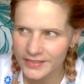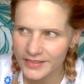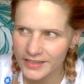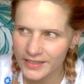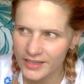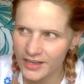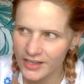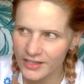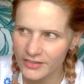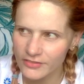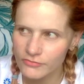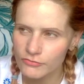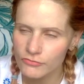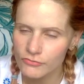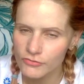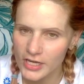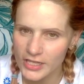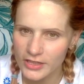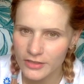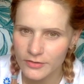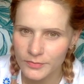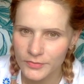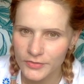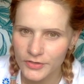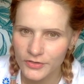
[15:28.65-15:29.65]
the kind of
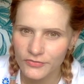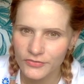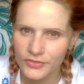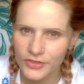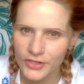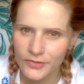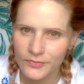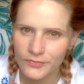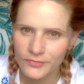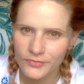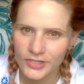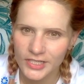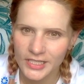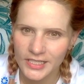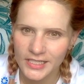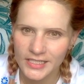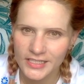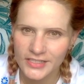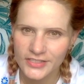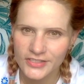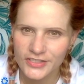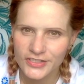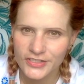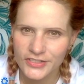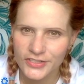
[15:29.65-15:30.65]
rhythm of them really
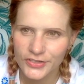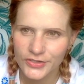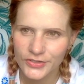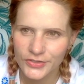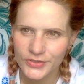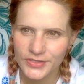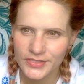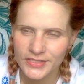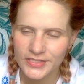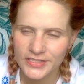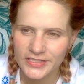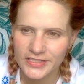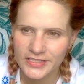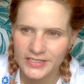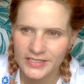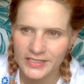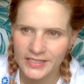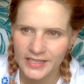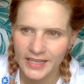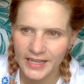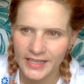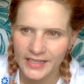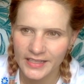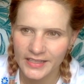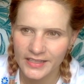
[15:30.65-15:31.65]
suits
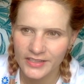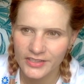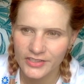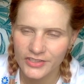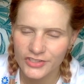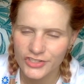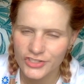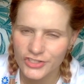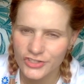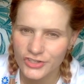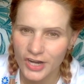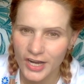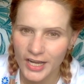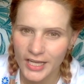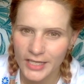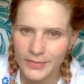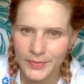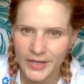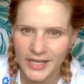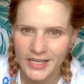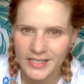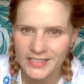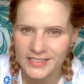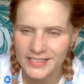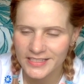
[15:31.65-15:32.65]
like your stride
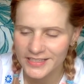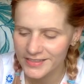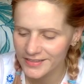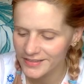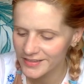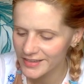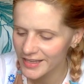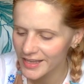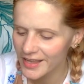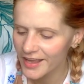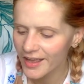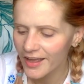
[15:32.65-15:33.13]
pattern.